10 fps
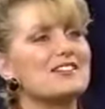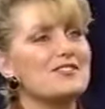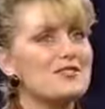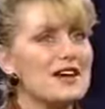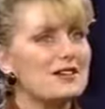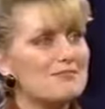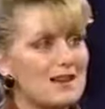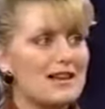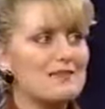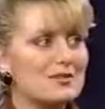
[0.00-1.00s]
if you had a
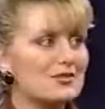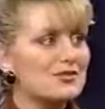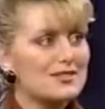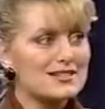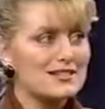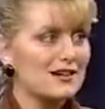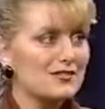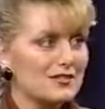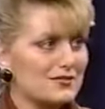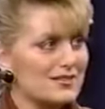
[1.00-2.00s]
baby, would you
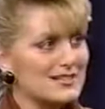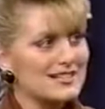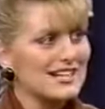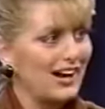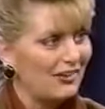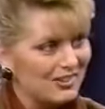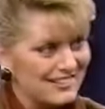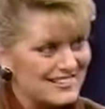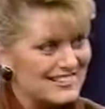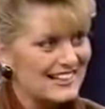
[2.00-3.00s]
starve it for 6
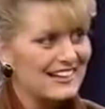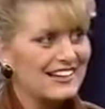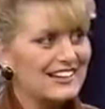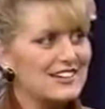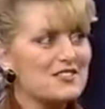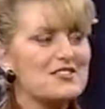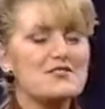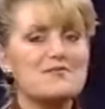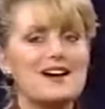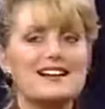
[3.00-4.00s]
hours? You know,
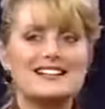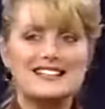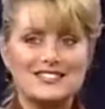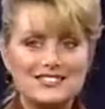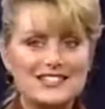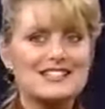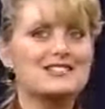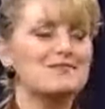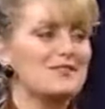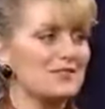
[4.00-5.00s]
your body still needs
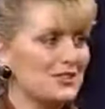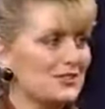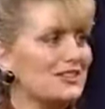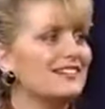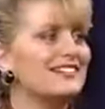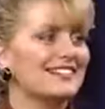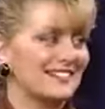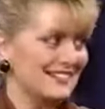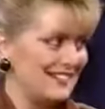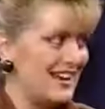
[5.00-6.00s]
to be fueled
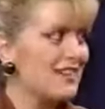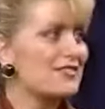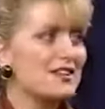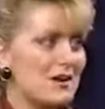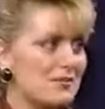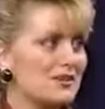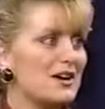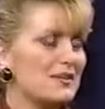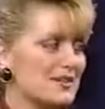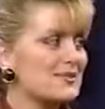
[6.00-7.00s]
every couple
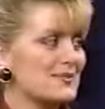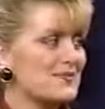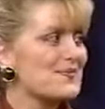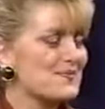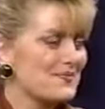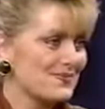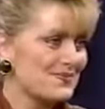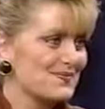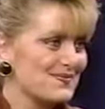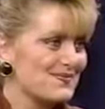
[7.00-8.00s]
hours. I hear you.
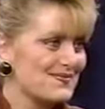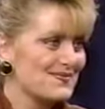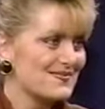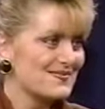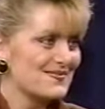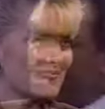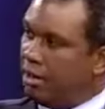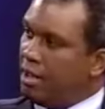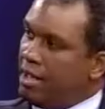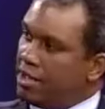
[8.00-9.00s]

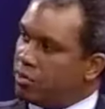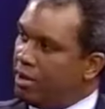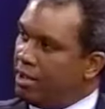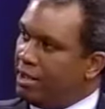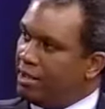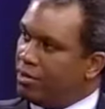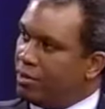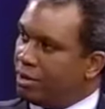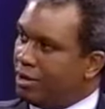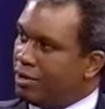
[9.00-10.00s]
As we do
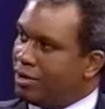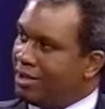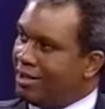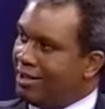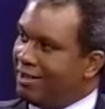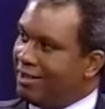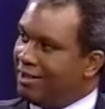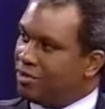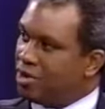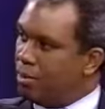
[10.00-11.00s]
a closing, and
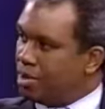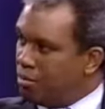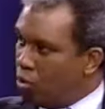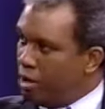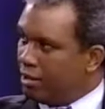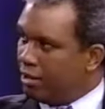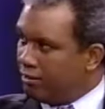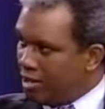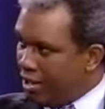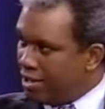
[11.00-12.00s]
so much more I'd
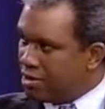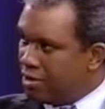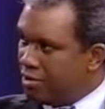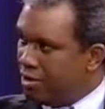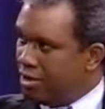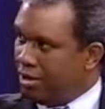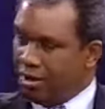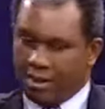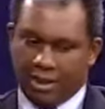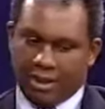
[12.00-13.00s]
love to ask you,
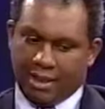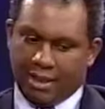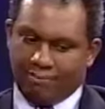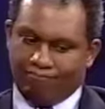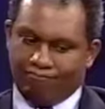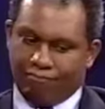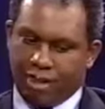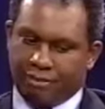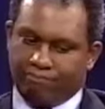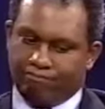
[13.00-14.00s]

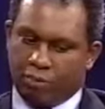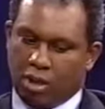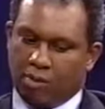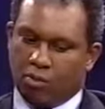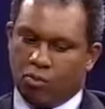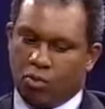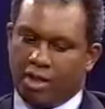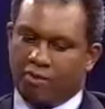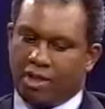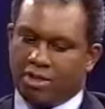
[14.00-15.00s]
but Barbara,
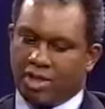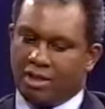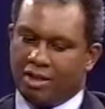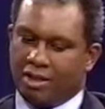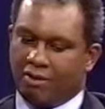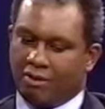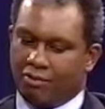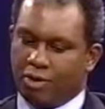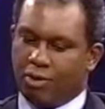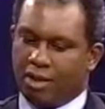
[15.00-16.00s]
what advice can you give our
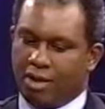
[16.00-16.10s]
viewing